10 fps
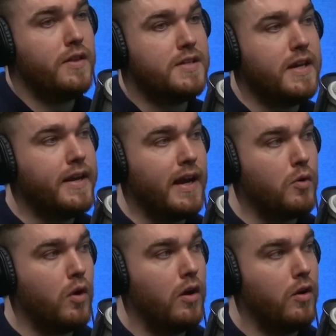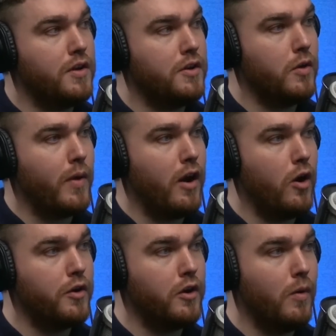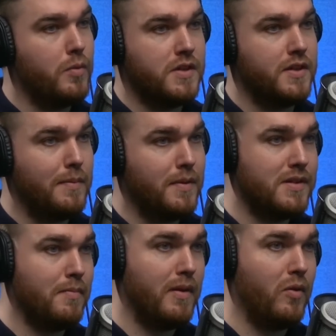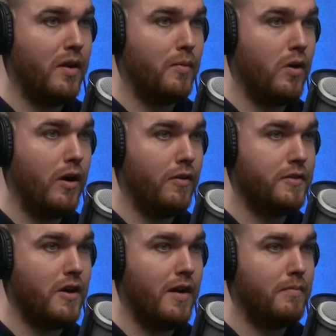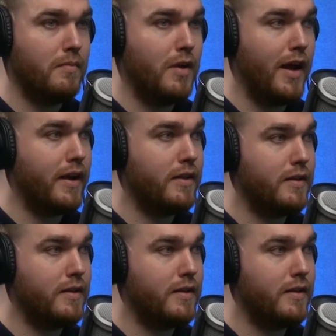the City game quite a lot, didn't you, where Odegaard was the deepest in build-up quite a lot of the time, like